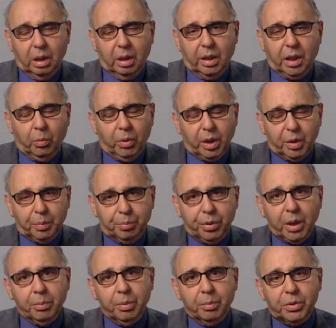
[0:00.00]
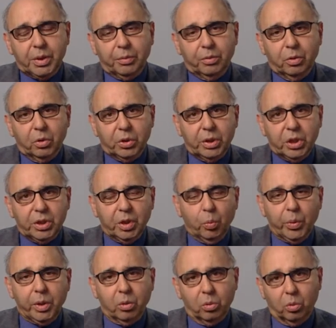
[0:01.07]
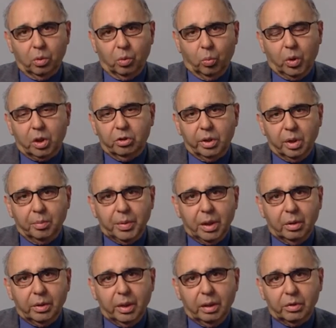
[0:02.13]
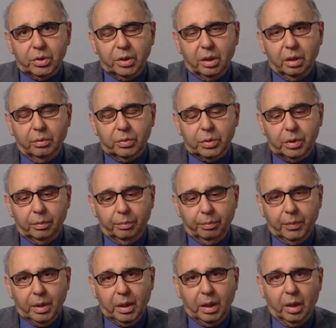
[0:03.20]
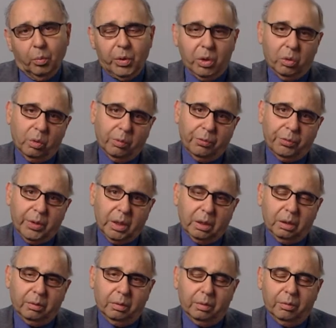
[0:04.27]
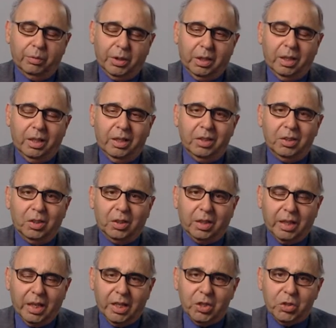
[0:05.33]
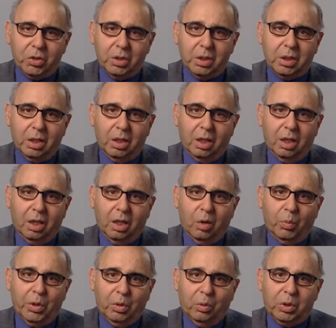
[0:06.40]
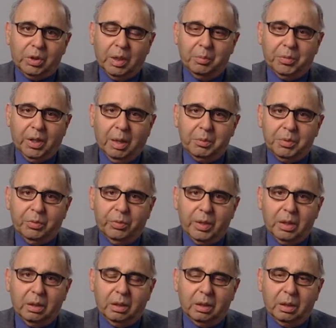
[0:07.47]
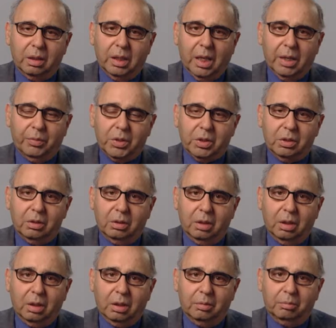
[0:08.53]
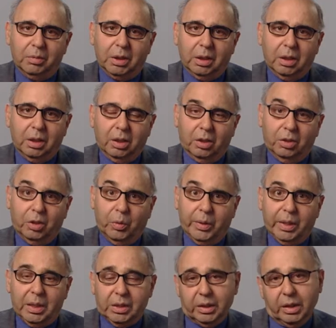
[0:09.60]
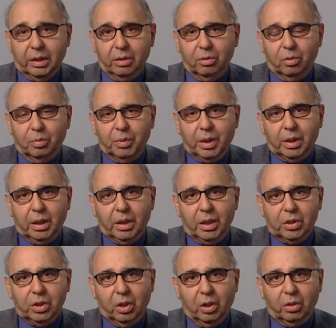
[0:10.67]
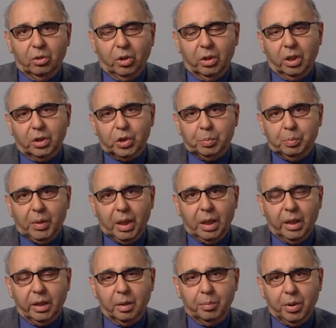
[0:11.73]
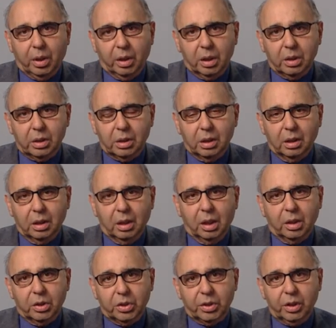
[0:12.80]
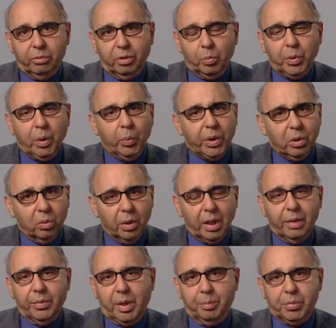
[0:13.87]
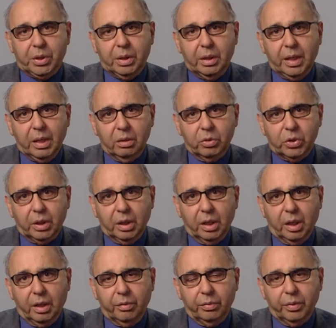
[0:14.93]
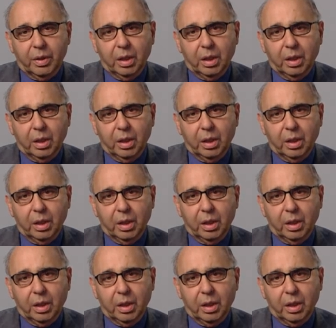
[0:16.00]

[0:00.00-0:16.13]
Now, one of the problems, of course, is that we all worry about ourselves. We all feel fatigued on occasions. We all sometimes feel that life is um, doing us in or is not smiling upon us and so on. We, we all have ups and downs in life.